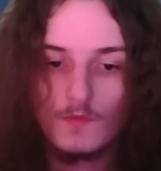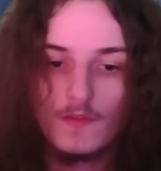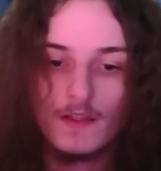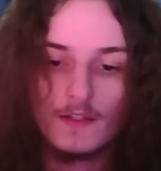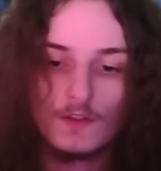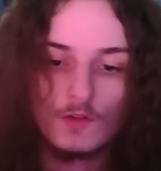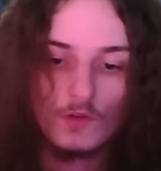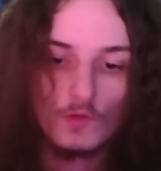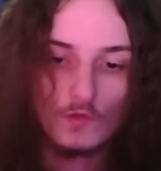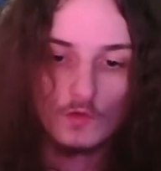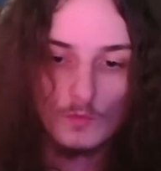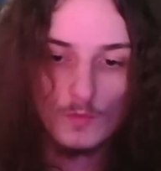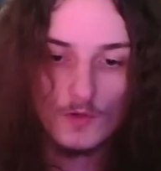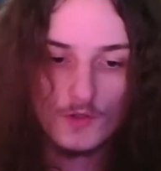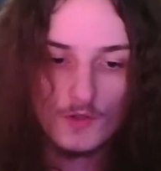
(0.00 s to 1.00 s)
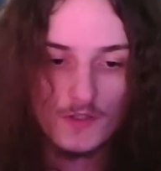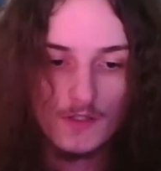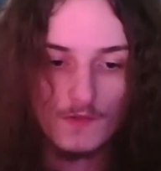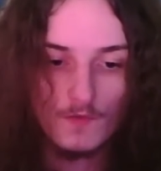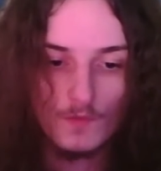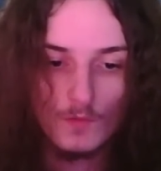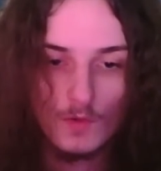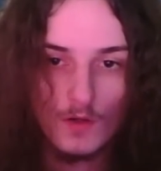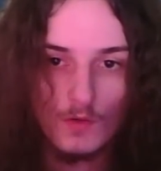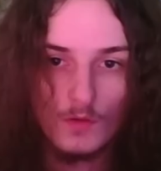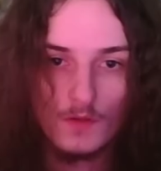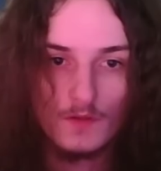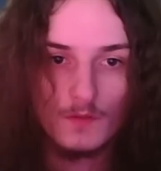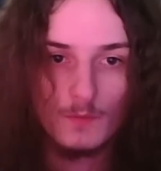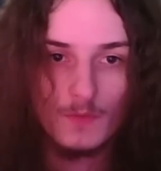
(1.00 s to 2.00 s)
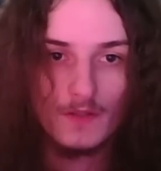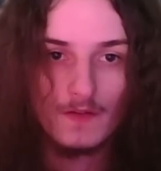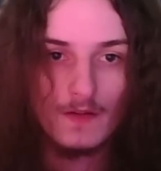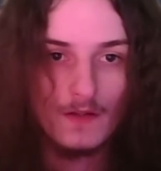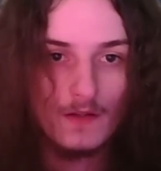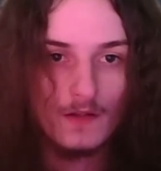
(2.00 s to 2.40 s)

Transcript: then consume her shield through her ultimate